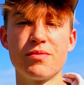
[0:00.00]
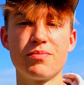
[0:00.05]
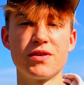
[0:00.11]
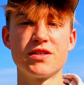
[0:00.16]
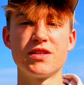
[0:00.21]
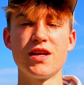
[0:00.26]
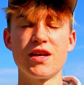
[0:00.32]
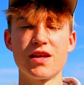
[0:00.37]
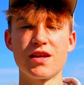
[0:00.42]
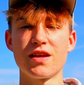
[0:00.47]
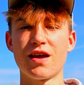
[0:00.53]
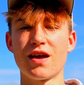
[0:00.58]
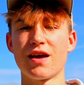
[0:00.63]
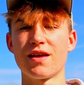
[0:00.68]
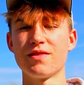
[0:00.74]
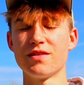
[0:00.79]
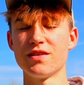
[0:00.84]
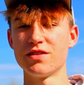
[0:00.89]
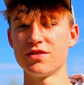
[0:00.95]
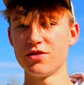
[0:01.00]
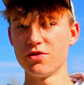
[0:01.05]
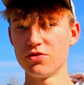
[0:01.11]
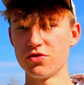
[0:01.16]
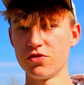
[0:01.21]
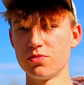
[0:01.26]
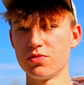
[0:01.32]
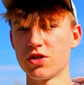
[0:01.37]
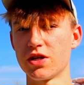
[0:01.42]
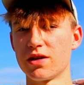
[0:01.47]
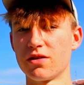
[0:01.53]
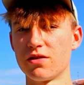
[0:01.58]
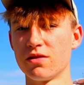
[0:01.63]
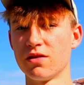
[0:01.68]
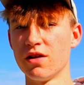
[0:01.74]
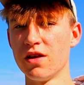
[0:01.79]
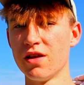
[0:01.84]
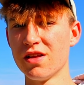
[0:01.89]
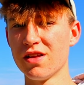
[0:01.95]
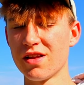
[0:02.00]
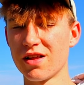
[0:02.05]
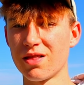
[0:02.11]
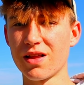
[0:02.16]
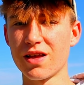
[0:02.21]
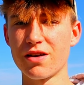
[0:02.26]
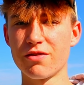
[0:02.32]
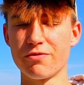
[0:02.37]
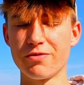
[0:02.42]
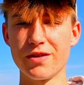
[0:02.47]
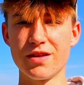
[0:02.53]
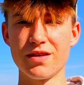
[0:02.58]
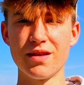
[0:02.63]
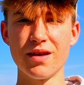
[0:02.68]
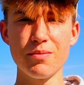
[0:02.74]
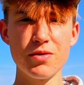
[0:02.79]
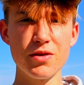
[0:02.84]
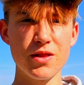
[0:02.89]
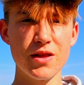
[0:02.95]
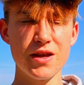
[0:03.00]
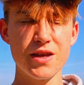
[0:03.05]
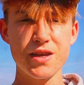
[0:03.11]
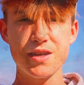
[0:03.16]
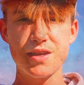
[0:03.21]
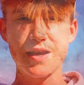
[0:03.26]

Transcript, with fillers: I've been taking on this YouTube channel a lot of the nebulae,